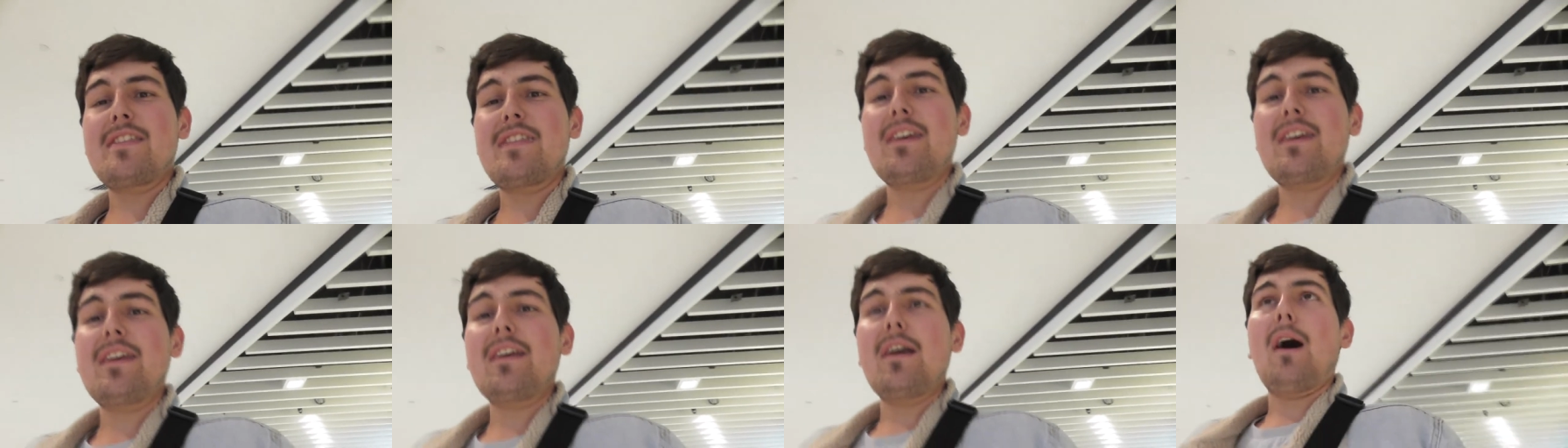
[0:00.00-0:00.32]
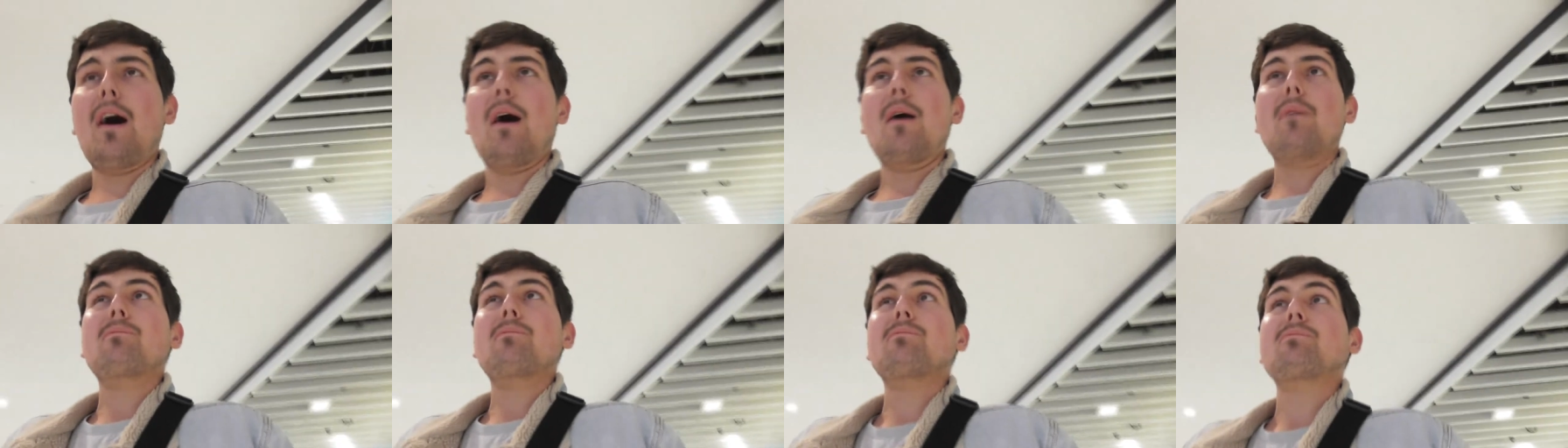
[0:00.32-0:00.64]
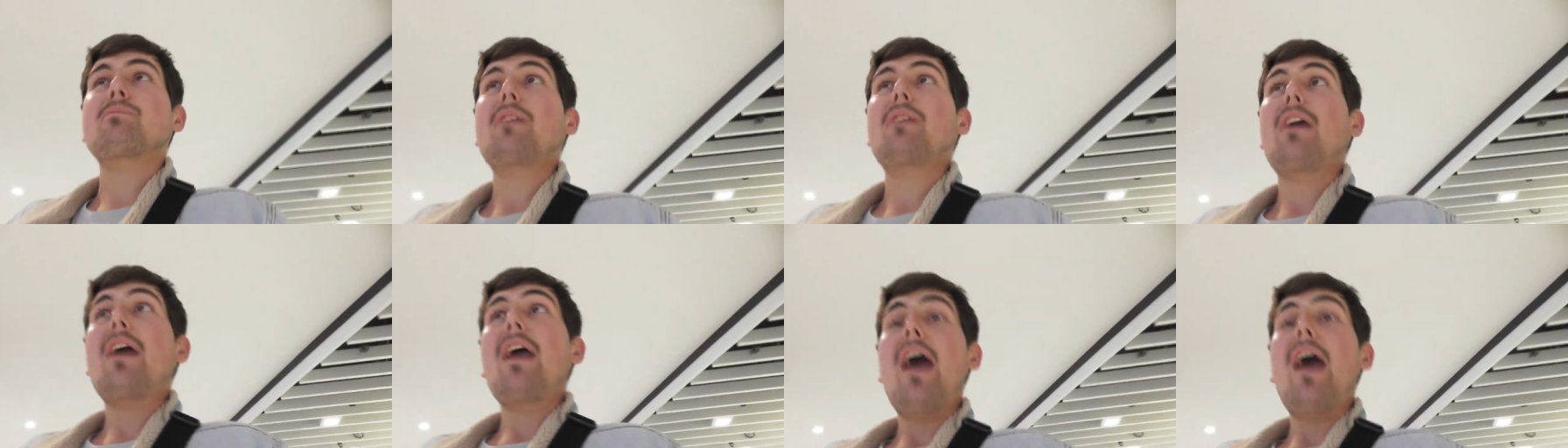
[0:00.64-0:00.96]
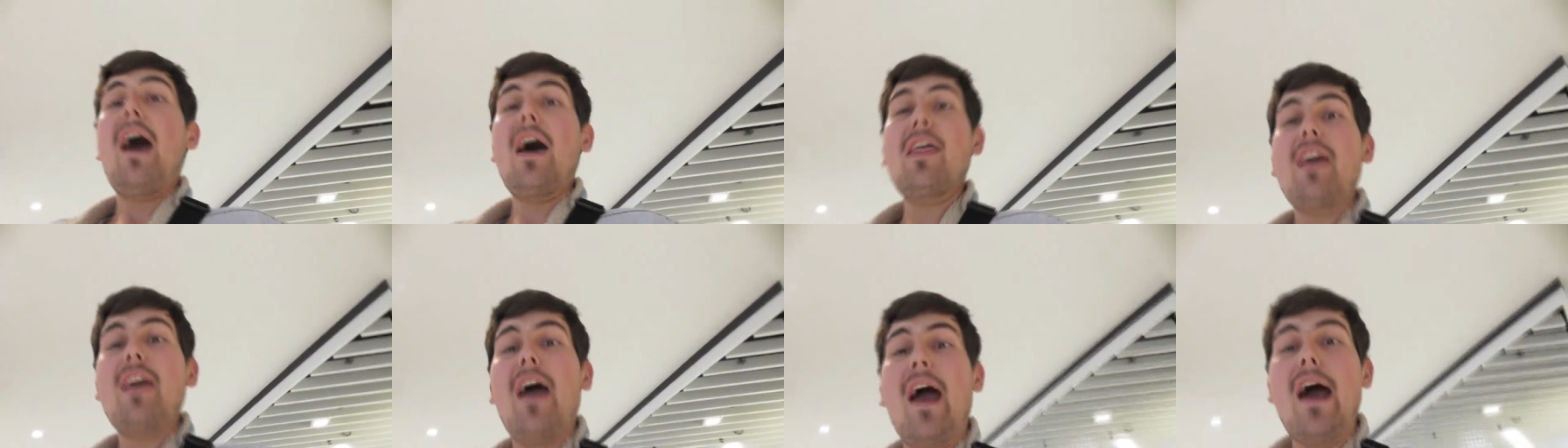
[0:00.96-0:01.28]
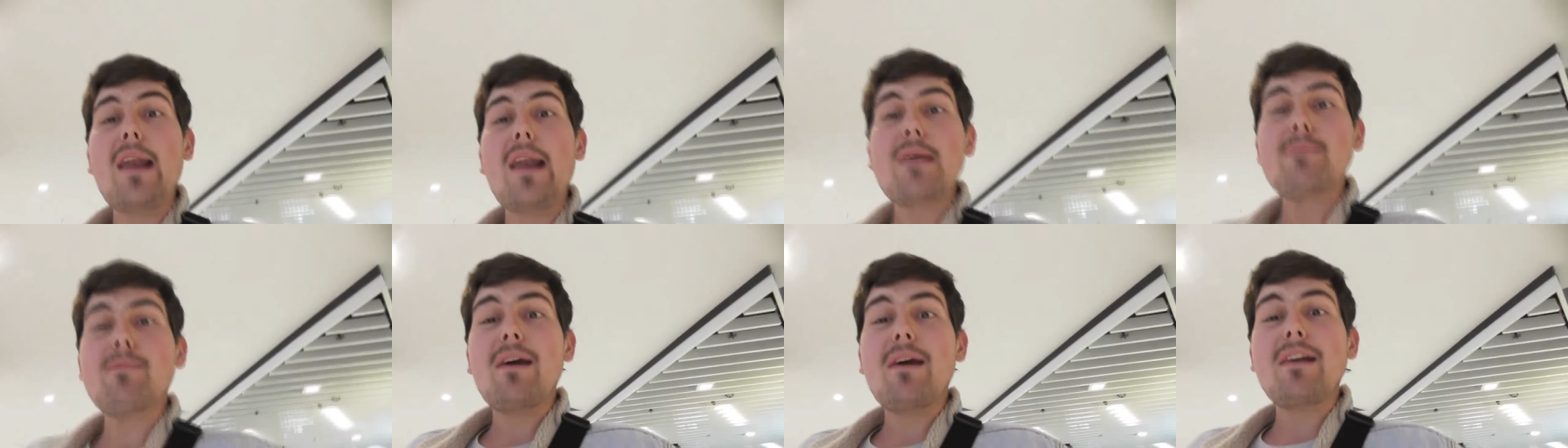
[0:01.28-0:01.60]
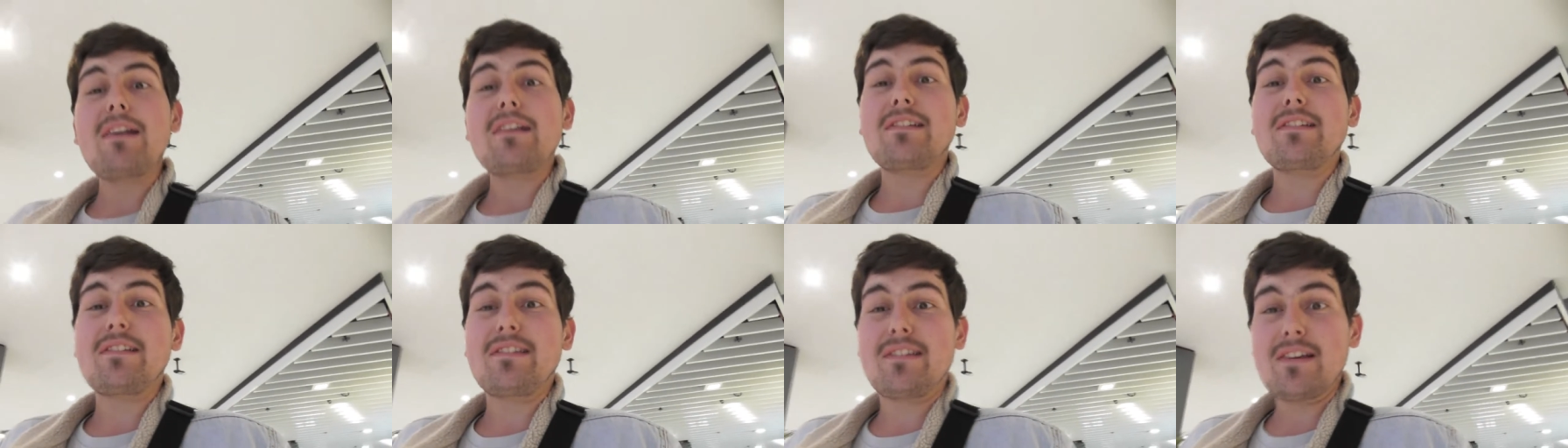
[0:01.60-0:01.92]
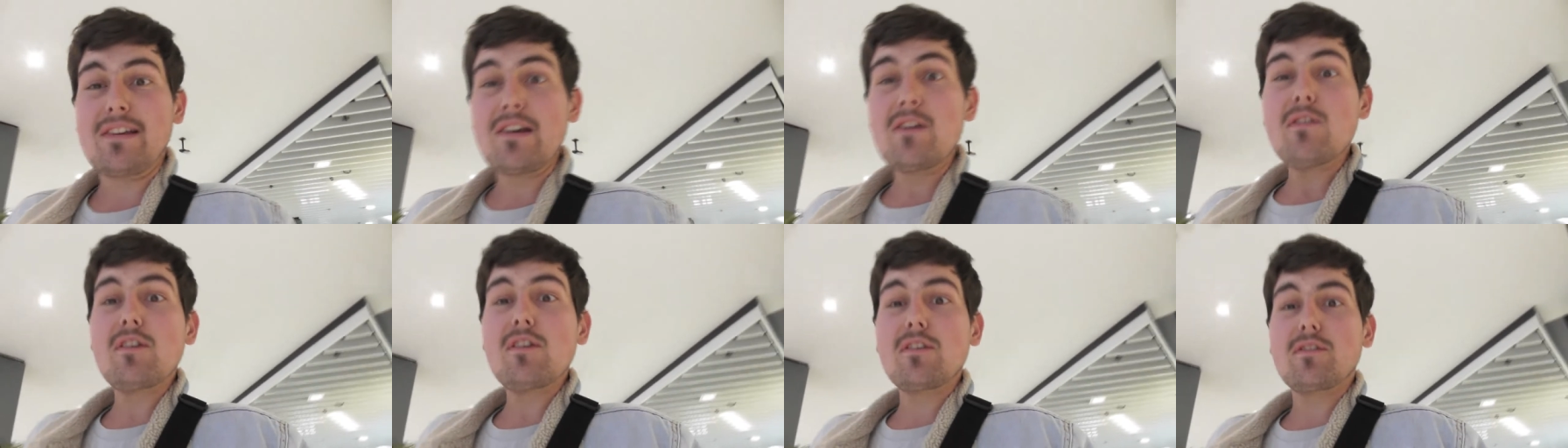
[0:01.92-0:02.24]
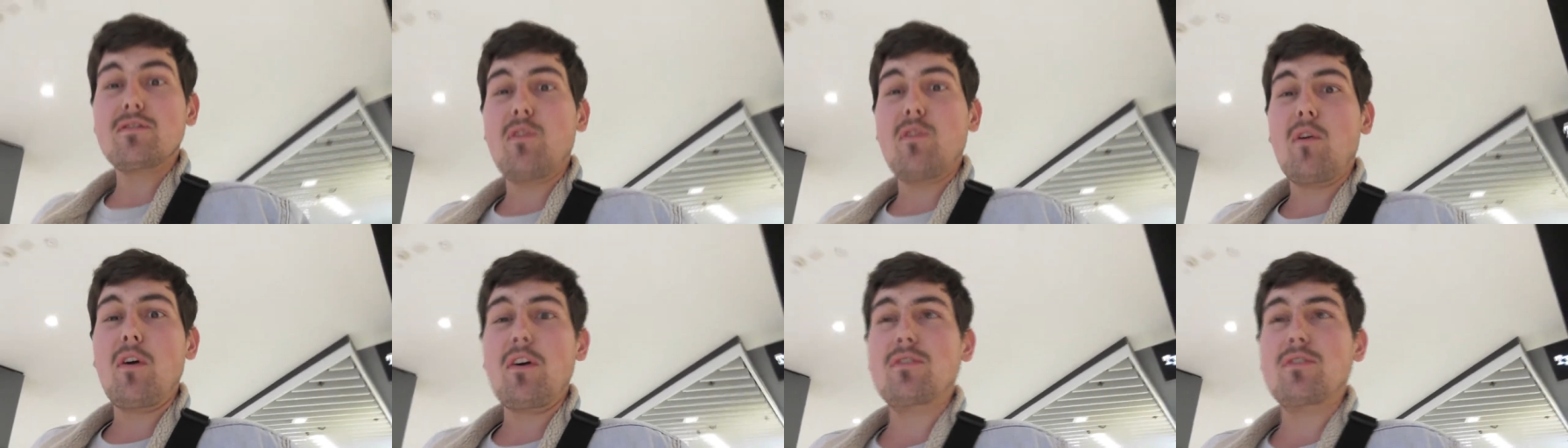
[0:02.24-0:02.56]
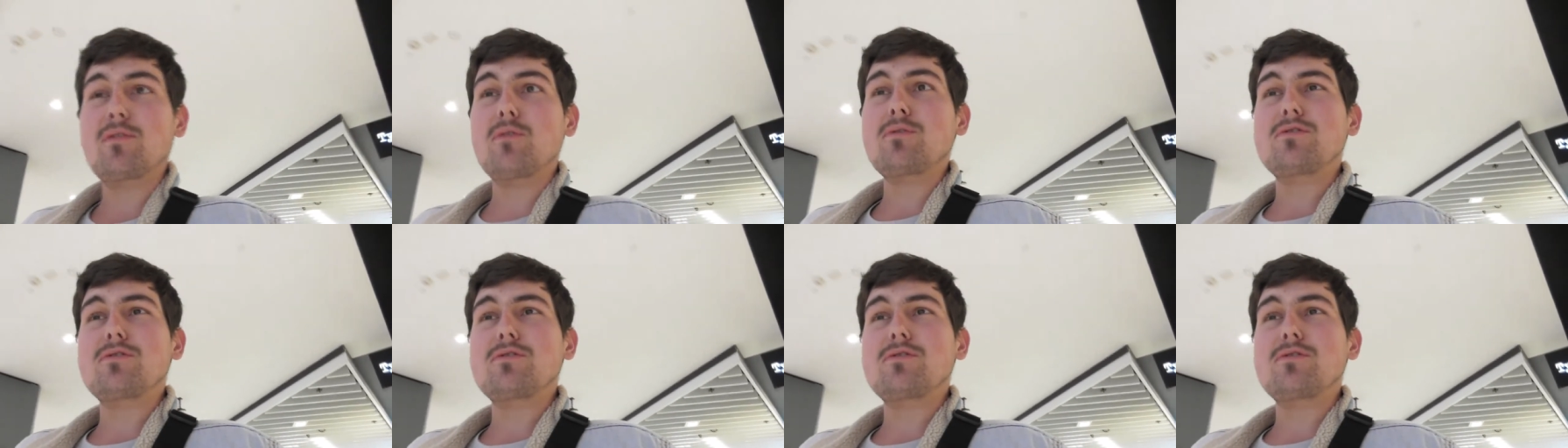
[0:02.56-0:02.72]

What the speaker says: the animated series voice,